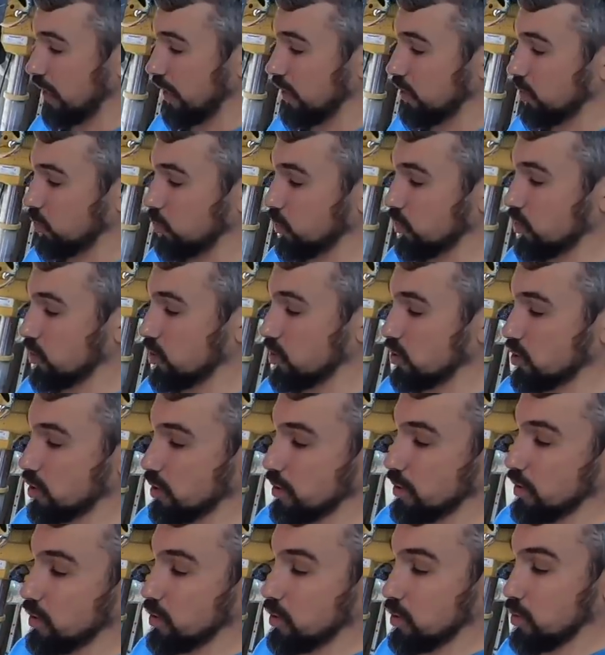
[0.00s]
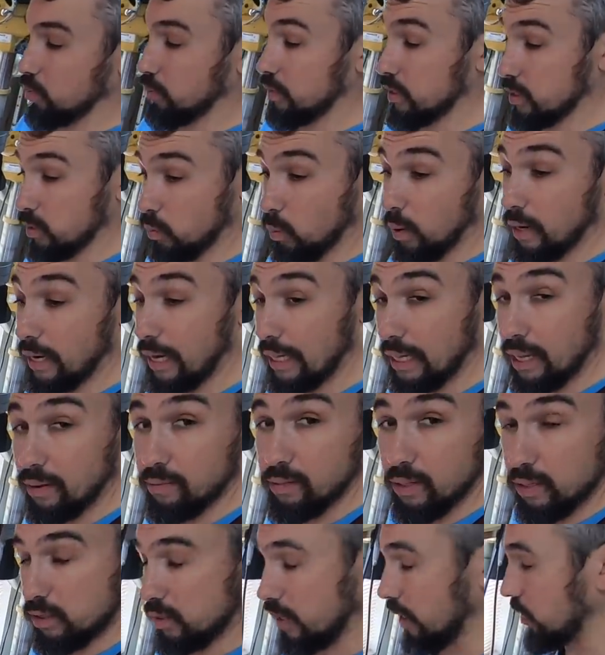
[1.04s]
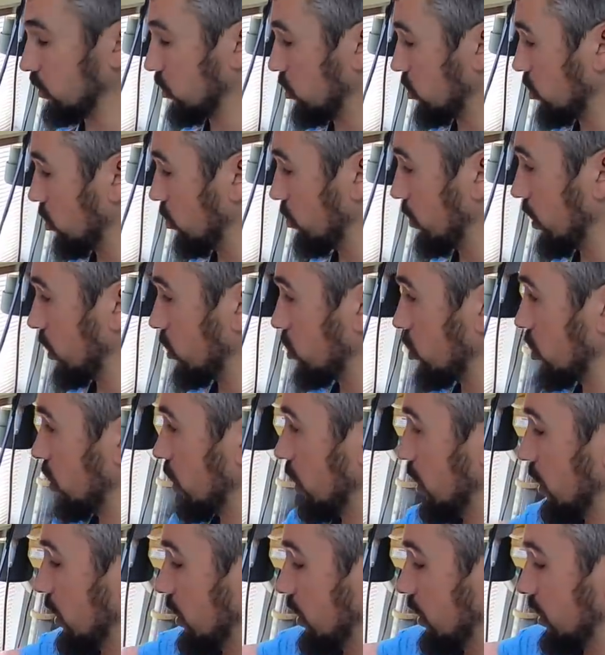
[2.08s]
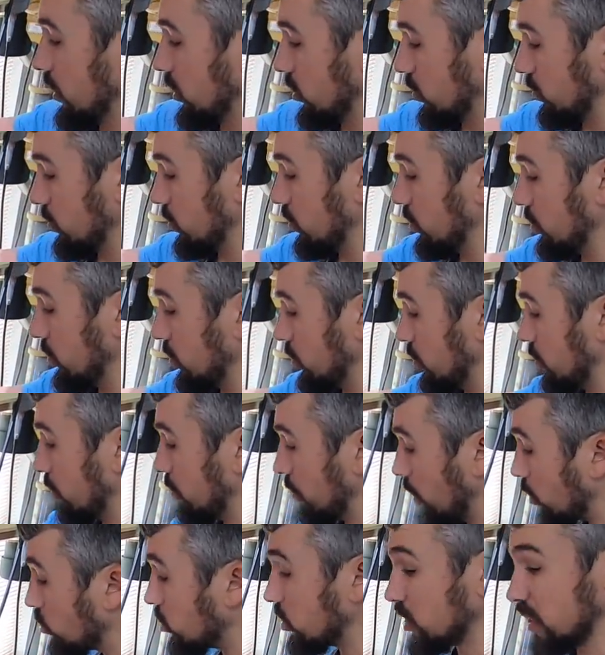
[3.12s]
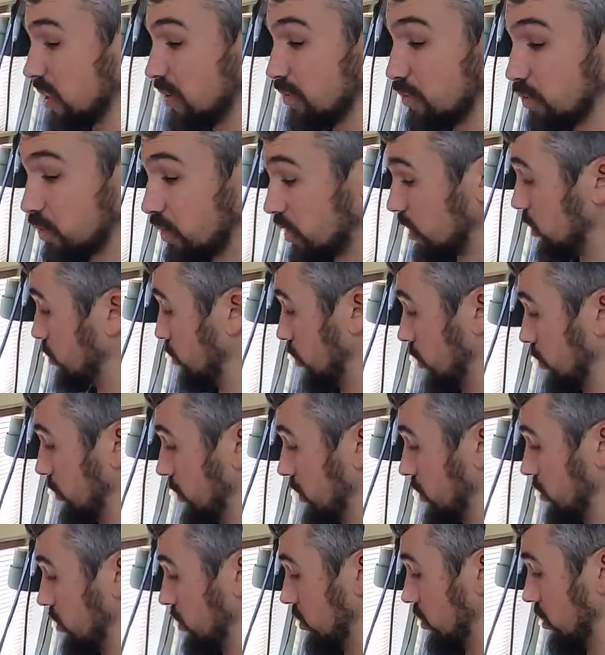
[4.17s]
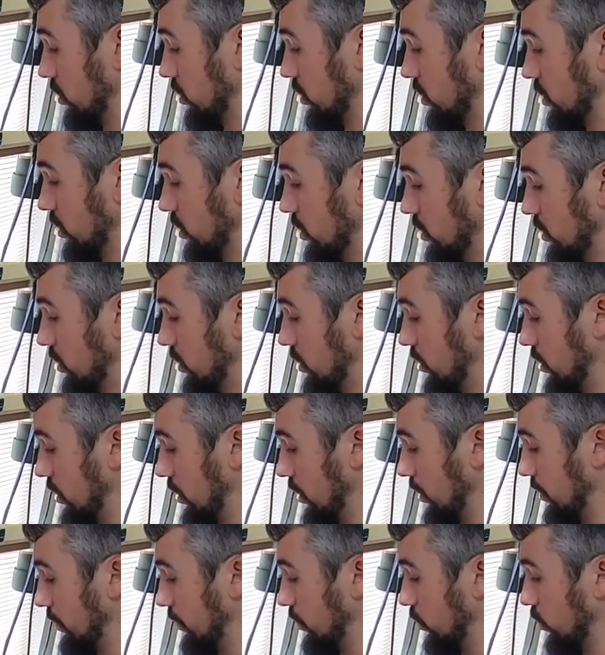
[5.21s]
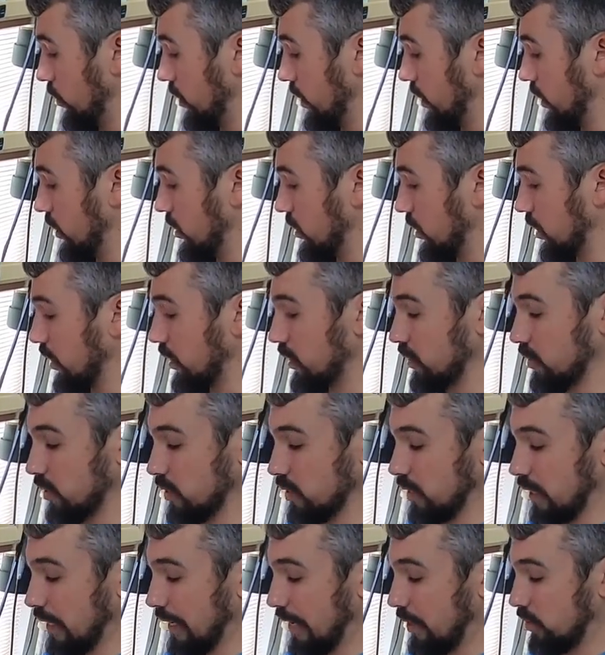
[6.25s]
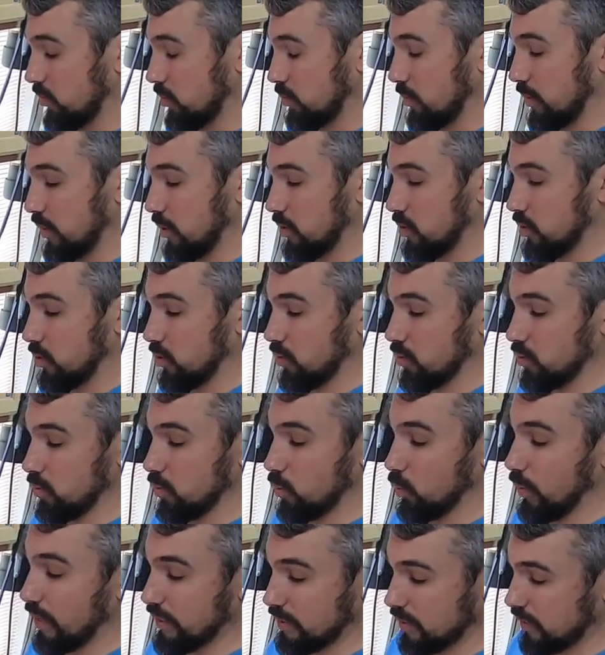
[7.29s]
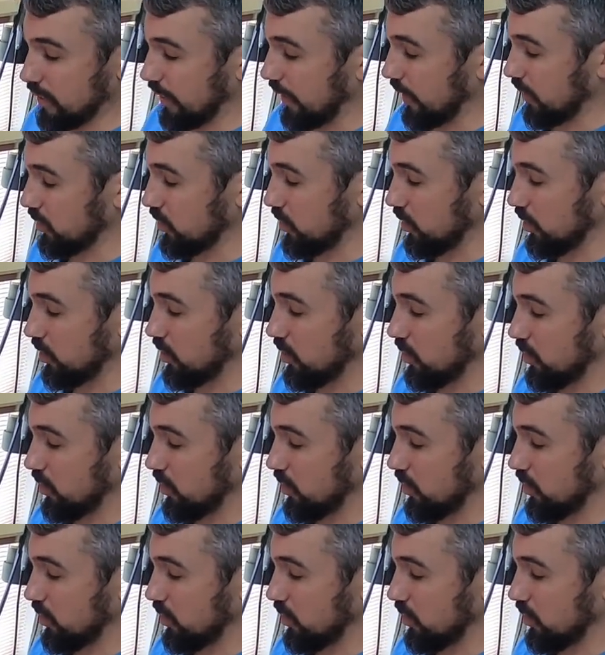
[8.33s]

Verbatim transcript: sander, which is the reason why I love this sander so much is mostly for this purpose. Um, what it does is allows me to wet sand